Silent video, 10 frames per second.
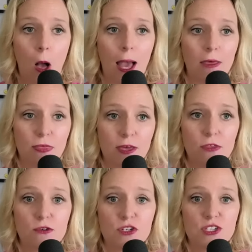I think
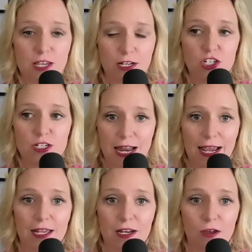there's such a
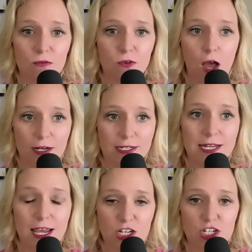negative
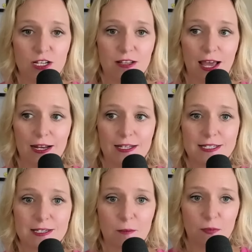connotation that it's
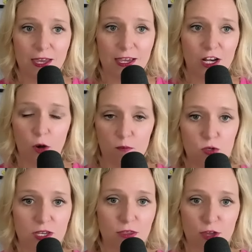something, you know,
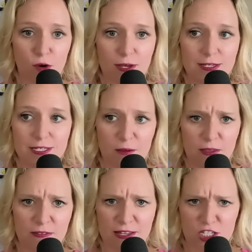music theory is
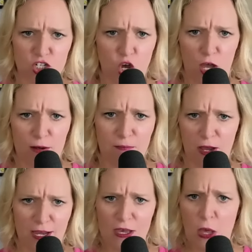something that's taught
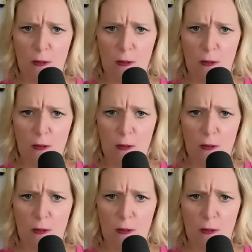by